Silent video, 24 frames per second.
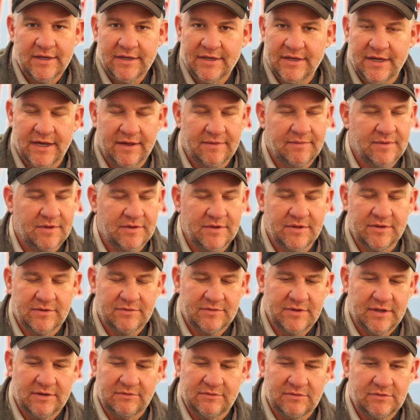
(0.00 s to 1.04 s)
yeah,
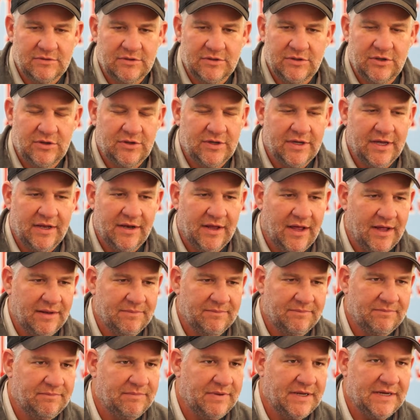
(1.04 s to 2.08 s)
you
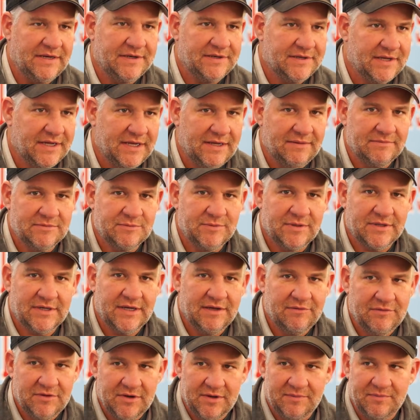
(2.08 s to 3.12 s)
cannot beat teams by
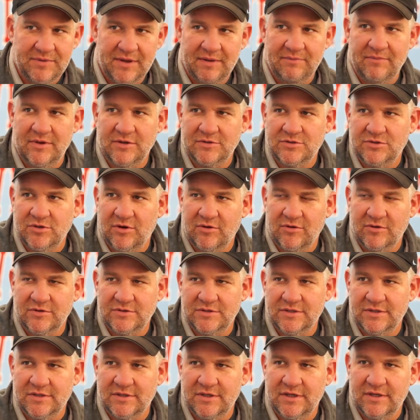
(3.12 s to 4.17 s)
giving up that much yardage
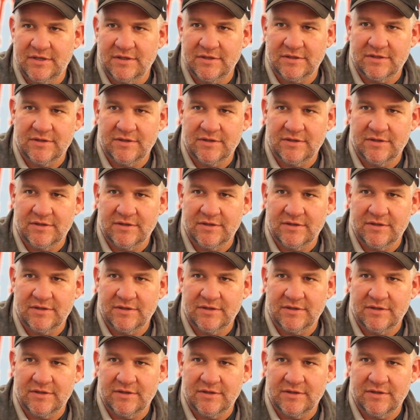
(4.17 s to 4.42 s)
on a